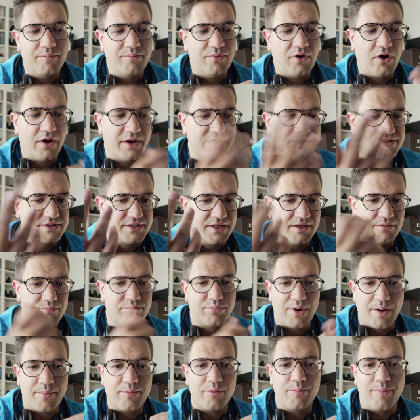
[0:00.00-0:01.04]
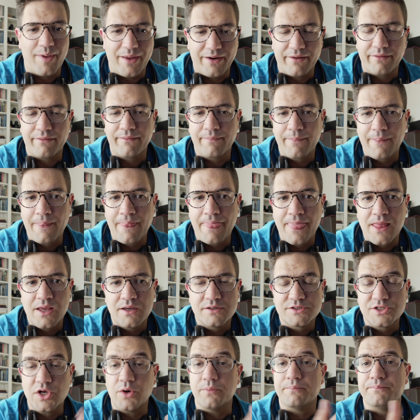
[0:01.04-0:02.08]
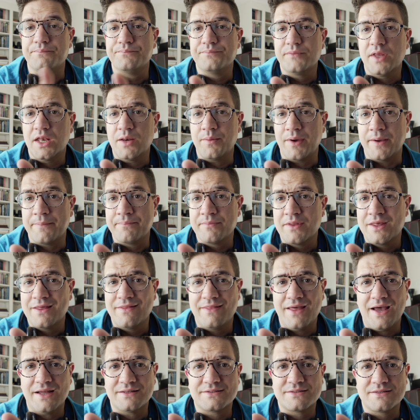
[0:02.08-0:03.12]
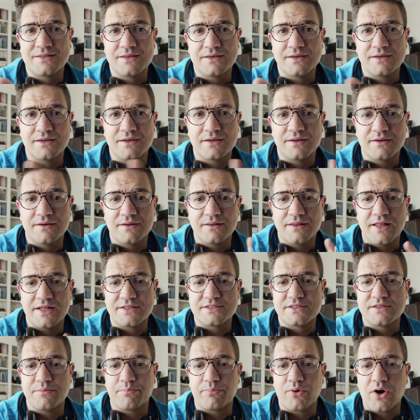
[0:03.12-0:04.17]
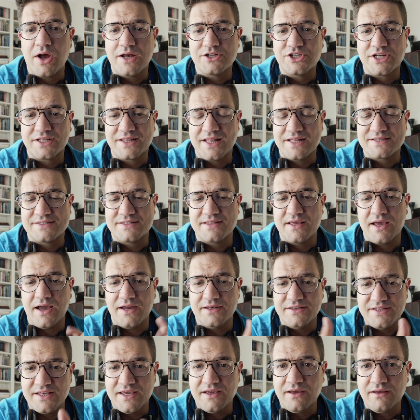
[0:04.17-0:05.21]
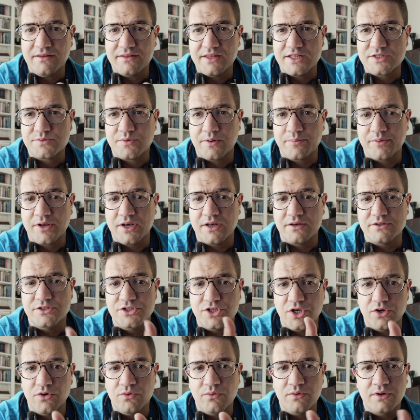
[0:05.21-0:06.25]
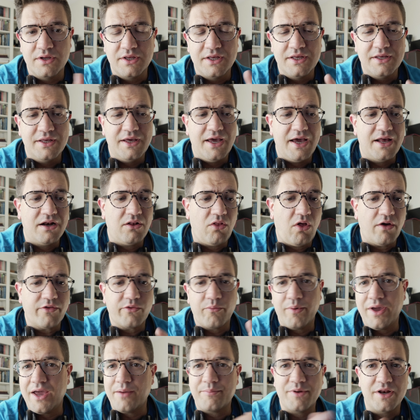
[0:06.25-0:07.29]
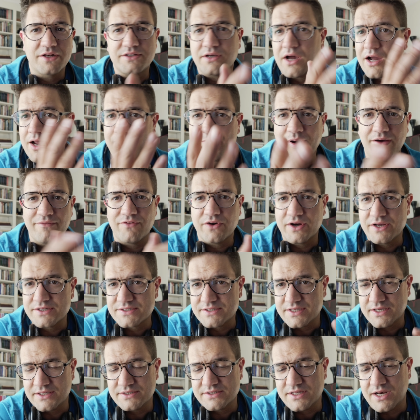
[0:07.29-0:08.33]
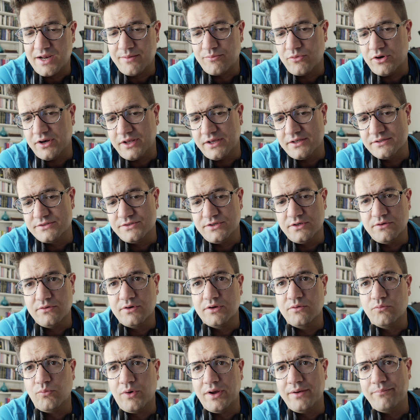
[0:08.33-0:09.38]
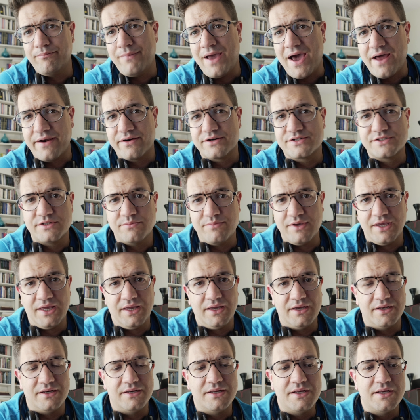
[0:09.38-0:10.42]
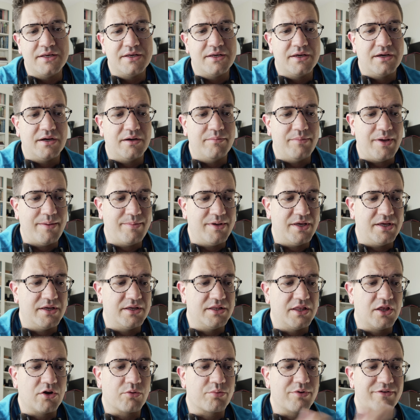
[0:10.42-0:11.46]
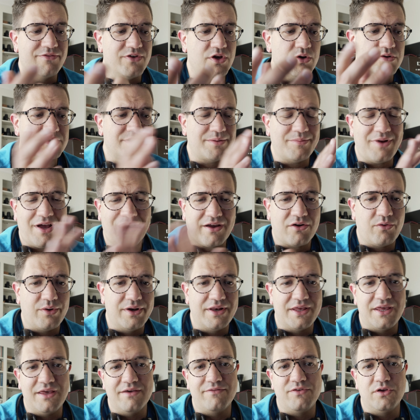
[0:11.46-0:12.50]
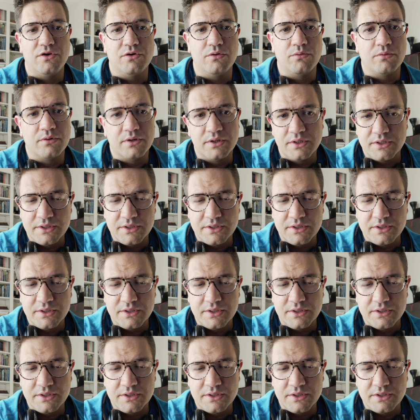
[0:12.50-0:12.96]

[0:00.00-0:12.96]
Honestly, probably better. So anyway, that's the project, that's the idea, that's what I'm going to do. And along the way, I'm going to talk about various things that I'm running into and what matters to me, and maybe a little reviews. I'm not going to give you